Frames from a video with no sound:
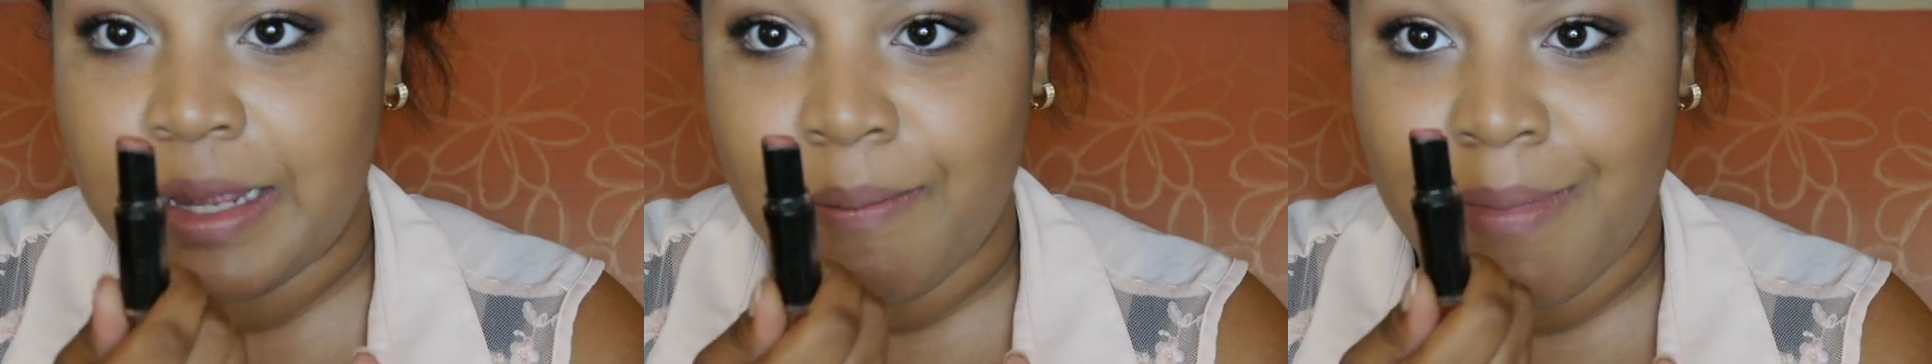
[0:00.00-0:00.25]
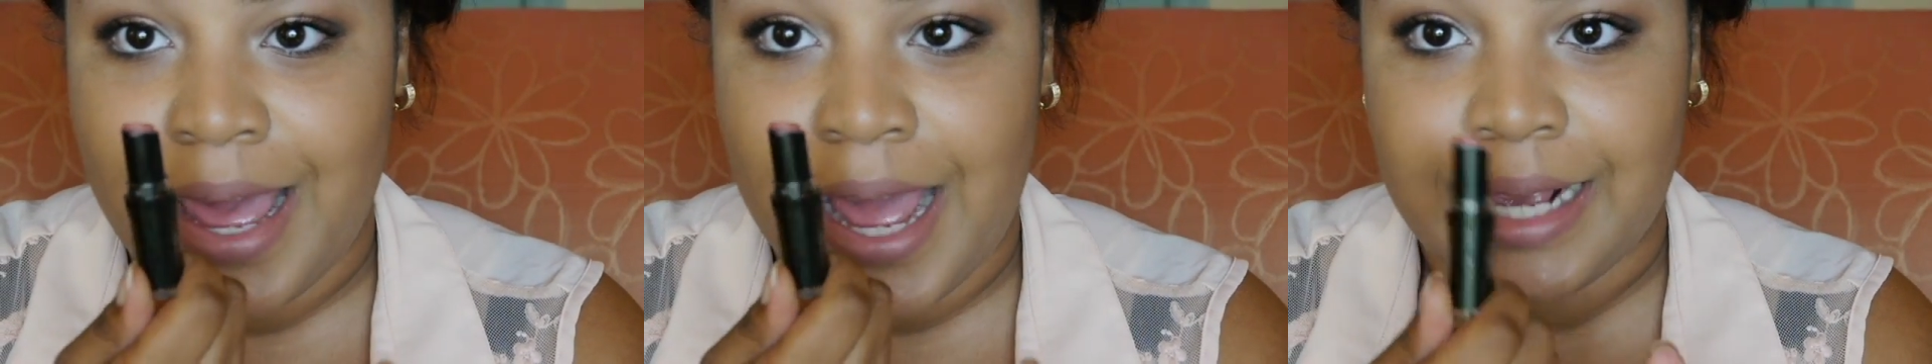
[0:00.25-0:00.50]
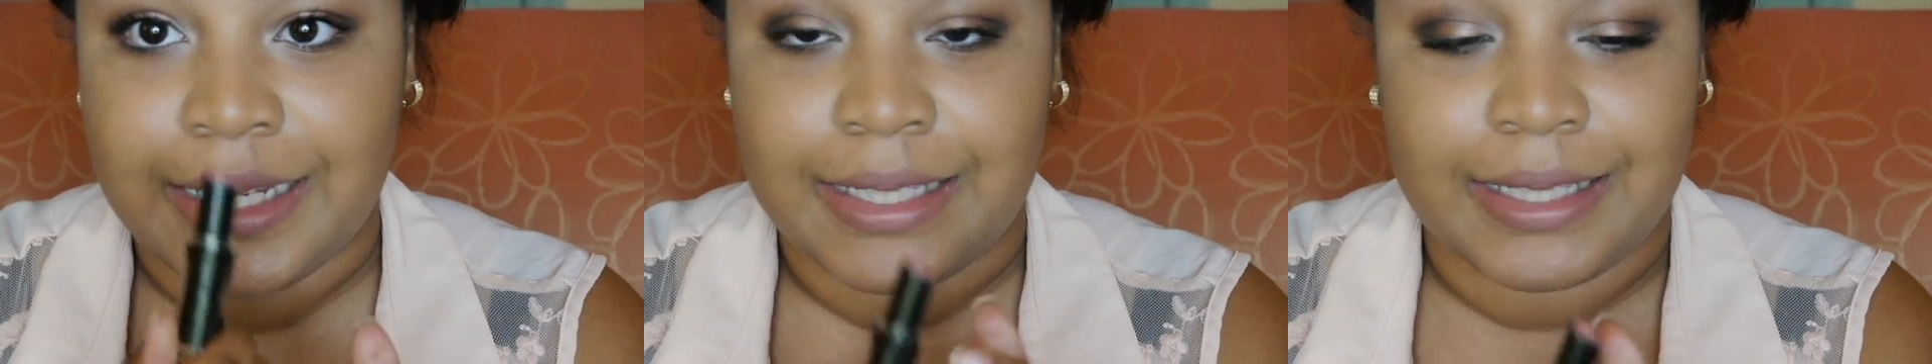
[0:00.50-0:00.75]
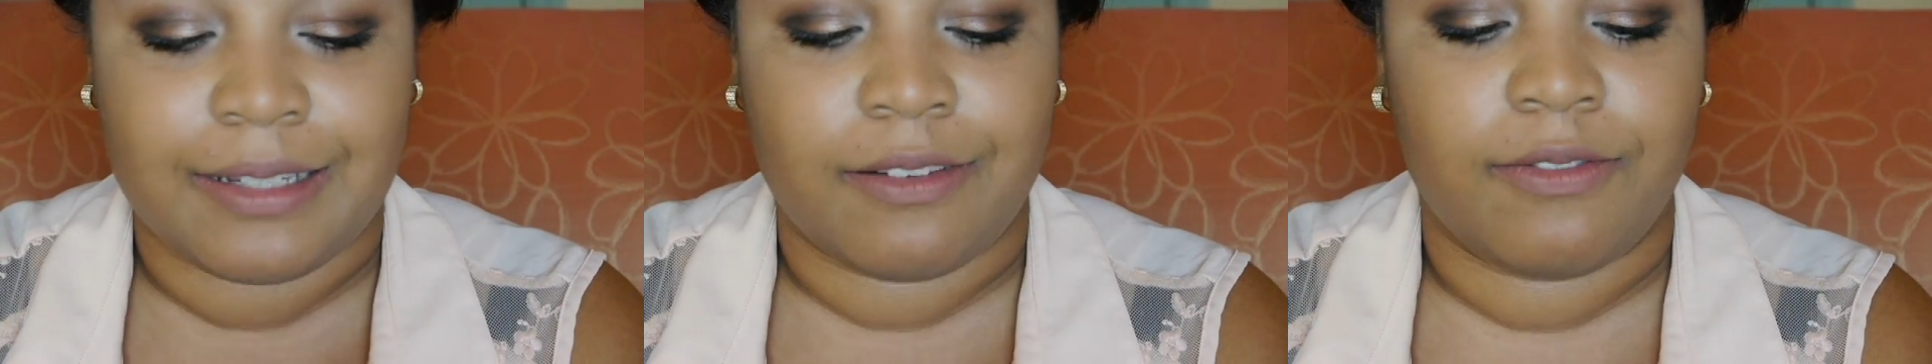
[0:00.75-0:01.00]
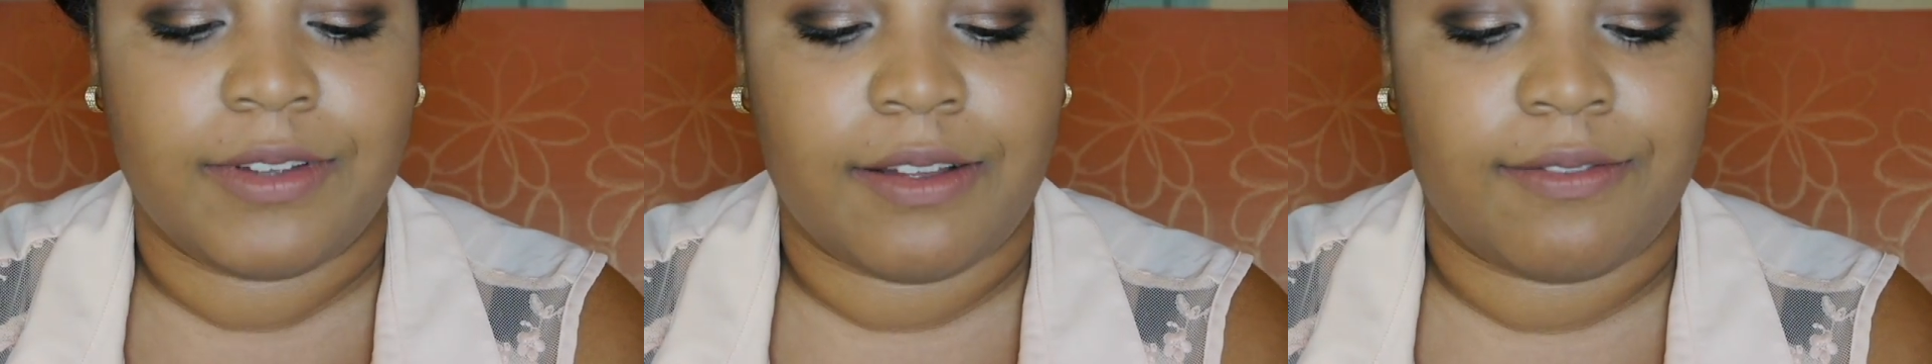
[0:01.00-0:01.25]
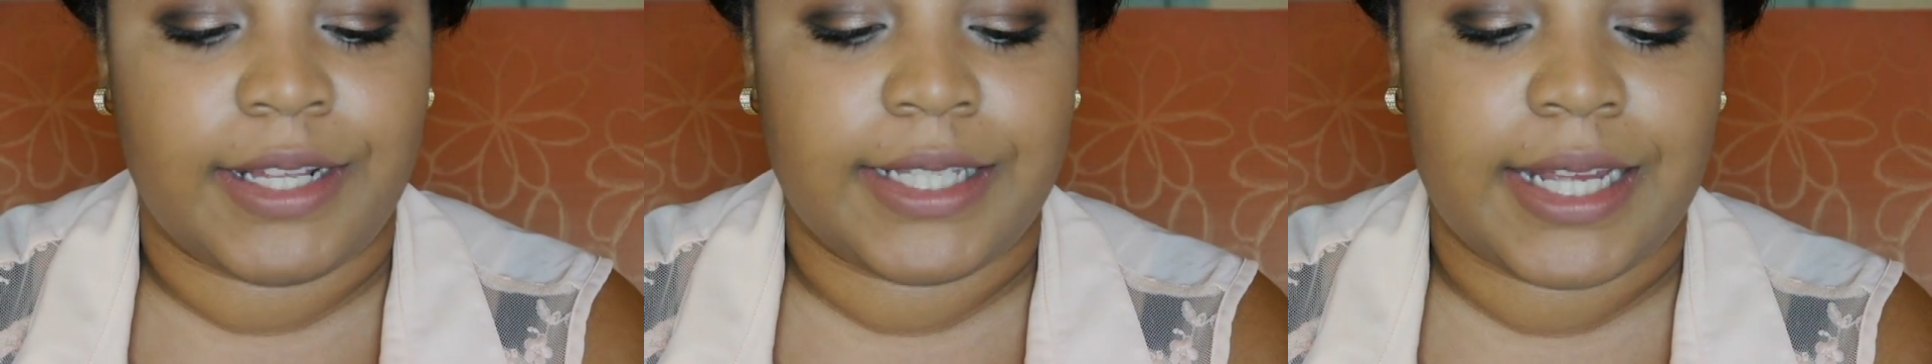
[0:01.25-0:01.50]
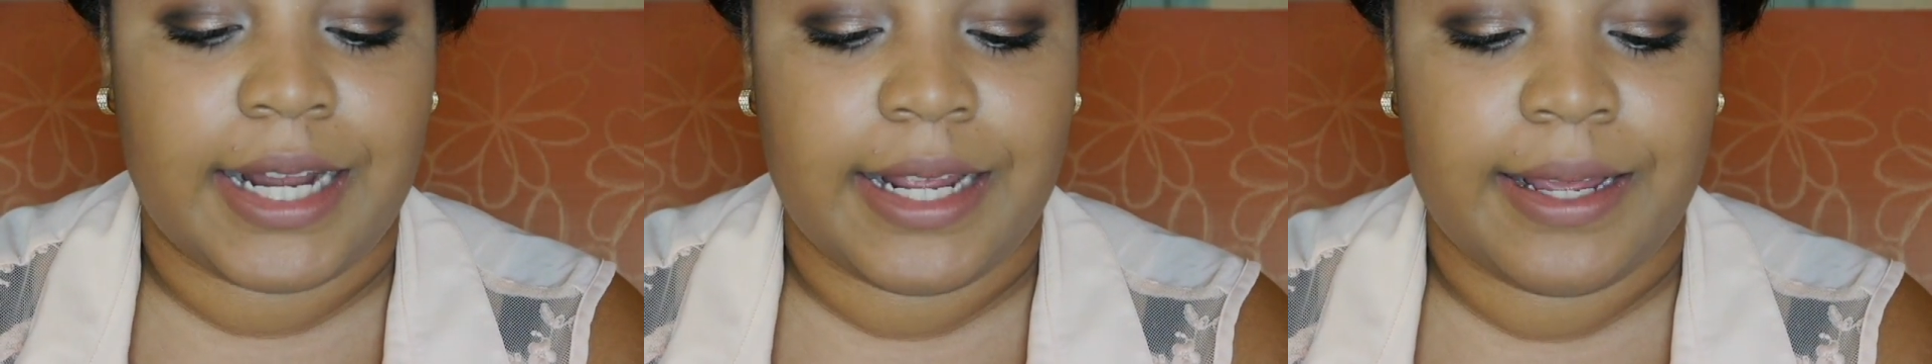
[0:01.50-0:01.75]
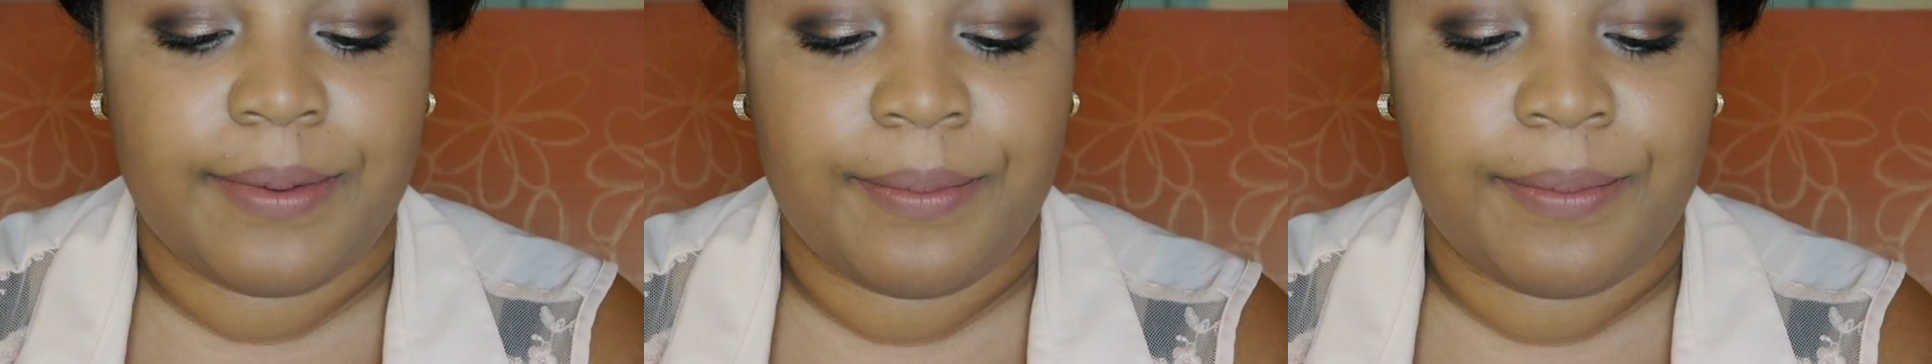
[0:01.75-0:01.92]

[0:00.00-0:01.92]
to MAC's Velvet Teddy.